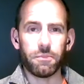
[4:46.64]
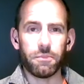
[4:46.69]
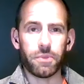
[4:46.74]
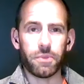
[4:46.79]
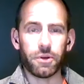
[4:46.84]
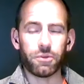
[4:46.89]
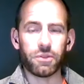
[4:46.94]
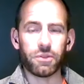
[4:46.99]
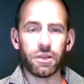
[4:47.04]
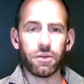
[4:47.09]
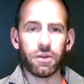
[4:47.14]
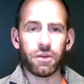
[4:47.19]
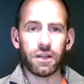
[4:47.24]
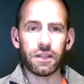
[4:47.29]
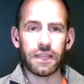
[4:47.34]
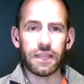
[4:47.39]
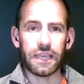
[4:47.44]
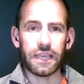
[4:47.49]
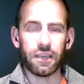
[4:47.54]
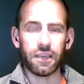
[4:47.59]
build out a
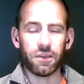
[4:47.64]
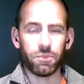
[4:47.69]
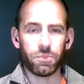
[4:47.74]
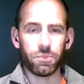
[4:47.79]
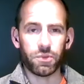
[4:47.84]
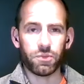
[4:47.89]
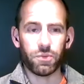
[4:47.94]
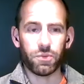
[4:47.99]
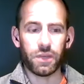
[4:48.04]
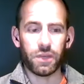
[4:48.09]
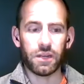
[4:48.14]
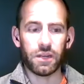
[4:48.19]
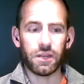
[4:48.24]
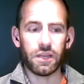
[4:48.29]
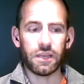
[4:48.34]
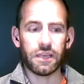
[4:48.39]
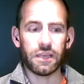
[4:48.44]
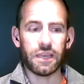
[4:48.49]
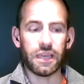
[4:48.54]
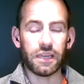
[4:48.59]
link
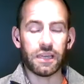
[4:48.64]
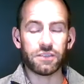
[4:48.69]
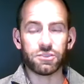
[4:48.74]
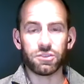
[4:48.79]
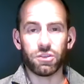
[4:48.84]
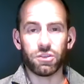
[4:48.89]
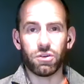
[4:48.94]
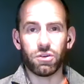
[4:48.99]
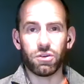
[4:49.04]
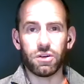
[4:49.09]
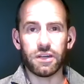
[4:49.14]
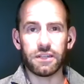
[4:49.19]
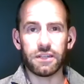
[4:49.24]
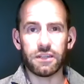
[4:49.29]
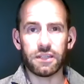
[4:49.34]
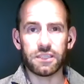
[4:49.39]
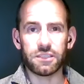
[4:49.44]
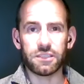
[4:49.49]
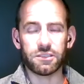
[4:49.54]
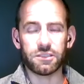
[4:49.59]
between case law
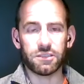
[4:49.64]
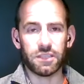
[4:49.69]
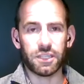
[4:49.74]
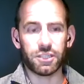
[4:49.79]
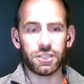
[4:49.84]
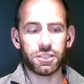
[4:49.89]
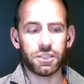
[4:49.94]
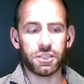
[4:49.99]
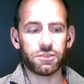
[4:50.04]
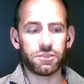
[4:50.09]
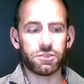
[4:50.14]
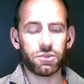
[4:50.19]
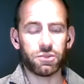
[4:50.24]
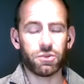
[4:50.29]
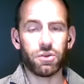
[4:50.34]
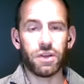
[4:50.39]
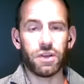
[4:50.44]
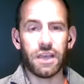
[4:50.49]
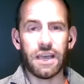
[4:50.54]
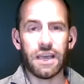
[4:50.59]
and legislation.
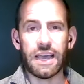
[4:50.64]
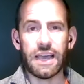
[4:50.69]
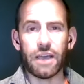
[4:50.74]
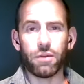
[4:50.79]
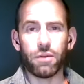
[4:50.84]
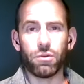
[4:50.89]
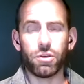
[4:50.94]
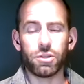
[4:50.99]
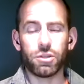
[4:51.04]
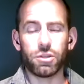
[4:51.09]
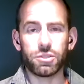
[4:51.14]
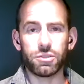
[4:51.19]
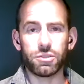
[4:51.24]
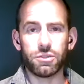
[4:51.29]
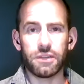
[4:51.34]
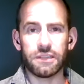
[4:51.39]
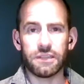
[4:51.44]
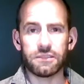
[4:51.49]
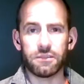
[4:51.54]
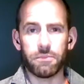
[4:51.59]
So how could
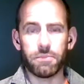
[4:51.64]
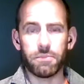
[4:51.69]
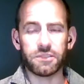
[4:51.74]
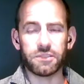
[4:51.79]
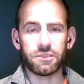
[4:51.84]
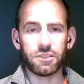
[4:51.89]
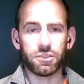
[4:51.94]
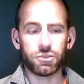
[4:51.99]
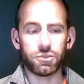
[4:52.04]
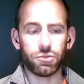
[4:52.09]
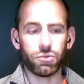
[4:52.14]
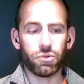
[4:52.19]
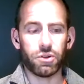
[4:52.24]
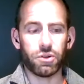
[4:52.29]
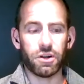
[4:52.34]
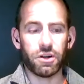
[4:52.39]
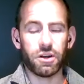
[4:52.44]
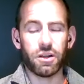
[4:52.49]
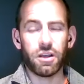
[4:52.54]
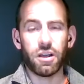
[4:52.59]
you as a business
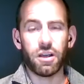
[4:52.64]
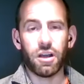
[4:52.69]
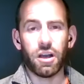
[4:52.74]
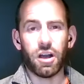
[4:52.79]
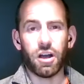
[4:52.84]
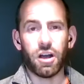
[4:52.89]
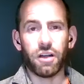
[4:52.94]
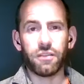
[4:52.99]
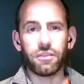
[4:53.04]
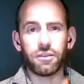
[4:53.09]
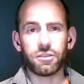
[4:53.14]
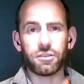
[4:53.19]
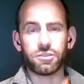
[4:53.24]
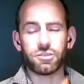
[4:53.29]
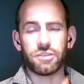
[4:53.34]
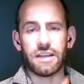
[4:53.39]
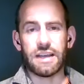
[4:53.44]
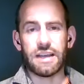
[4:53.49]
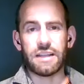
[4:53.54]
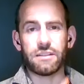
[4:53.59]
owner
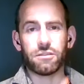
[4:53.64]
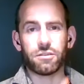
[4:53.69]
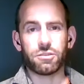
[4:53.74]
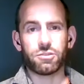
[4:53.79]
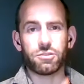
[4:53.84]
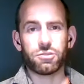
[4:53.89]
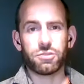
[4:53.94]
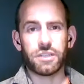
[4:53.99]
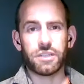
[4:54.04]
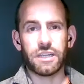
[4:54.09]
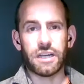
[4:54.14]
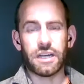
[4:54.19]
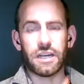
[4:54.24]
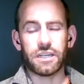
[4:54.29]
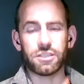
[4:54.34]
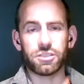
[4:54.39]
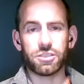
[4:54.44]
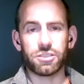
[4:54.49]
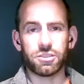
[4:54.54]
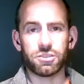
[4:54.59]
understand or
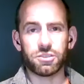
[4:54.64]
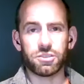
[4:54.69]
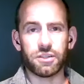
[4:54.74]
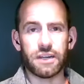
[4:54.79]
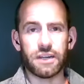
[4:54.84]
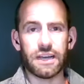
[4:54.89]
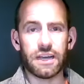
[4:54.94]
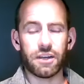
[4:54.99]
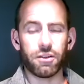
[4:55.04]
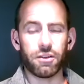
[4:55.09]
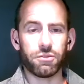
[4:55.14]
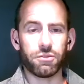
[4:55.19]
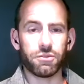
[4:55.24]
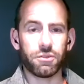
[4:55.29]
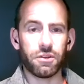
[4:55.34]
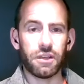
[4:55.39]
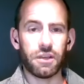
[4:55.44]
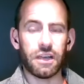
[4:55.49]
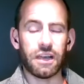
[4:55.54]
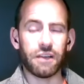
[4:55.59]
triage your scenario
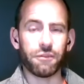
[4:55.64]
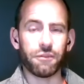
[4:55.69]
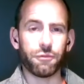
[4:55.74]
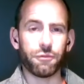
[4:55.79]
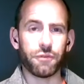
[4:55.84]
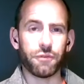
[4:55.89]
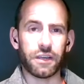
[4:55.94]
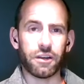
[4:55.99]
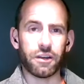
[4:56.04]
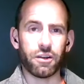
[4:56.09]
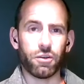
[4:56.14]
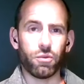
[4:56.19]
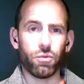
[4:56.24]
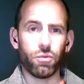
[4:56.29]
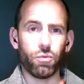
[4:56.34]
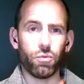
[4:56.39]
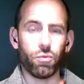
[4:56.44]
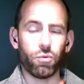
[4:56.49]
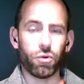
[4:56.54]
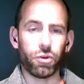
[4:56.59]
and figure out
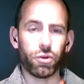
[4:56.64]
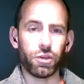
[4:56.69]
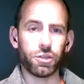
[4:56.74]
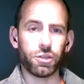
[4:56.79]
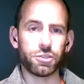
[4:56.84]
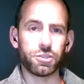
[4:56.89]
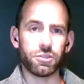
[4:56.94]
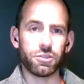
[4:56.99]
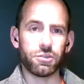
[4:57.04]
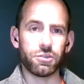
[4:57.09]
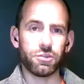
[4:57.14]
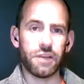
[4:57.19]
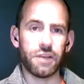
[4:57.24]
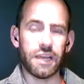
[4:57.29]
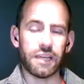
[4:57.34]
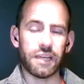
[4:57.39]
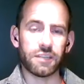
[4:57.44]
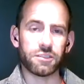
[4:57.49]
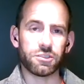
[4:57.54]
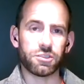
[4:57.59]
what you should do
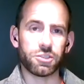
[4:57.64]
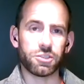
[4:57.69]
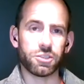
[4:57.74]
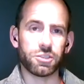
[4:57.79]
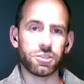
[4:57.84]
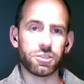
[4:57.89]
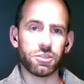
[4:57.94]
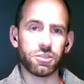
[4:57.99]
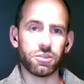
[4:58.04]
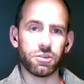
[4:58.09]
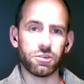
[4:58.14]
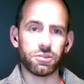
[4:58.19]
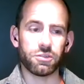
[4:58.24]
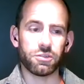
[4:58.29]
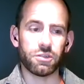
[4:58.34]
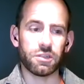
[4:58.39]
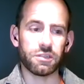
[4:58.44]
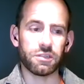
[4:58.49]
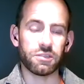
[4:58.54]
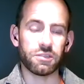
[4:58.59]
next? Should you talk
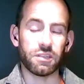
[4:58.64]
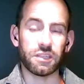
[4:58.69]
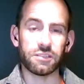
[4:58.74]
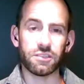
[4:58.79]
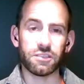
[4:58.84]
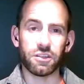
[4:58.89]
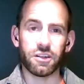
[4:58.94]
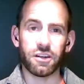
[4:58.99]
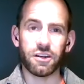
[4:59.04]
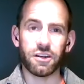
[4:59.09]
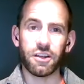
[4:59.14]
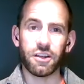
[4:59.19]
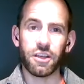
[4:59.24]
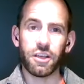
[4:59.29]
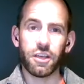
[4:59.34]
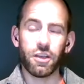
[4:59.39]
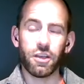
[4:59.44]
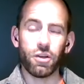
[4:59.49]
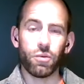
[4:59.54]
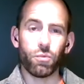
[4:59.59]
to a solicitor?
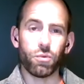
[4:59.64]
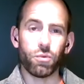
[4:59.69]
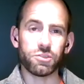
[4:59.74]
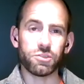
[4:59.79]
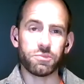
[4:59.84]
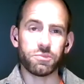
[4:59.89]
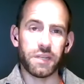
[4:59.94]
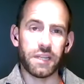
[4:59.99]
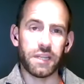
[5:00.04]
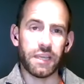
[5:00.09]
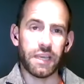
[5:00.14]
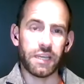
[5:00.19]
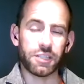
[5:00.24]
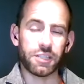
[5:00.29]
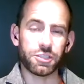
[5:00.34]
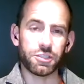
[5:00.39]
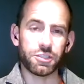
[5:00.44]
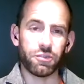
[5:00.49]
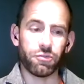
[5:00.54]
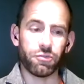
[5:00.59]
Was
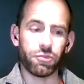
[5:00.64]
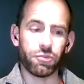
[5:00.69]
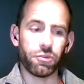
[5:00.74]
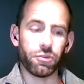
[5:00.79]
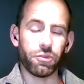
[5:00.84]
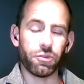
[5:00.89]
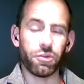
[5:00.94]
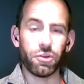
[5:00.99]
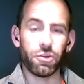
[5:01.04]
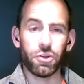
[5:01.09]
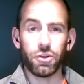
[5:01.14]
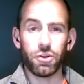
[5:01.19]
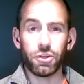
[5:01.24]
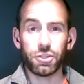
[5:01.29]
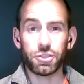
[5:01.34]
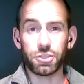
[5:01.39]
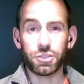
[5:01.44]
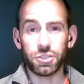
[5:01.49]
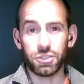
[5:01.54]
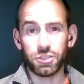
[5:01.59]
mediation a route?
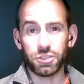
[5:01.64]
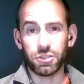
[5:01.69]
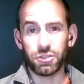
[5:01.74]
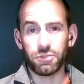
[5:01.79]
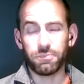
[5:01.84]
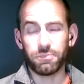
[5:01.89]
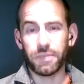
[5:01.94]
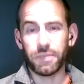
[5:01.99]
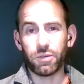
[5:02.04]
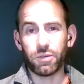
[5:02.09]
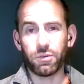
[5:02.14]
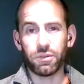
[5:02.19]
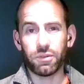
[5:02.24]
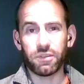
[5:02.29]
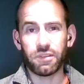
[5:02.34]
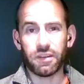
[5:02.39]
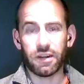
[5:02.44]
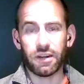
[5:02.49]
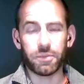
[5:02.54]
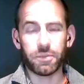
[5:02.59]
Should you going
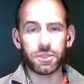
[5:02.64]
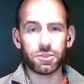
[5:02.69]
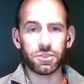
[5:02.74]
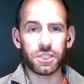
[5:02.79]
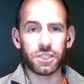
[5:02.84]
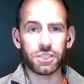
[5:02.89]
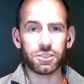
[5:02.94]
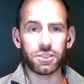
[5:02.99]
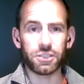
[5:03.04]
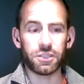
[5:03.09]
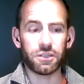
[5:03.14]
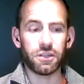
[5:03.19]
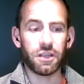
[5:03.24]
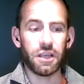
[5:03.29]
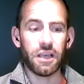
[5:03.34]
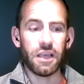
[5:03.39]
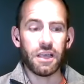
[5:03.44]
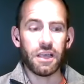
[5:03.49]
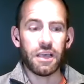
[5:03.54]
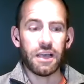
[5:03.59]
to arbitration?
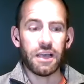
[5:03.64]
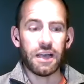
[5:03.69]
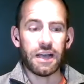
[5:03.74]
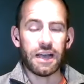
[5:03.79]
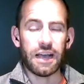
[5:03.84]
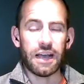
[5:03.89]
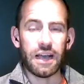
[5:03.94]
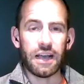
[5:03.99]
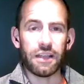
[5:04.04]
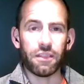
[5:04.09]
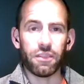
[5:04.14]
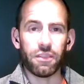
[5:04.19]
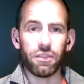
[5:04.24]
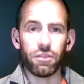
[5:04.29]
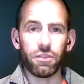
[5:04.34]
And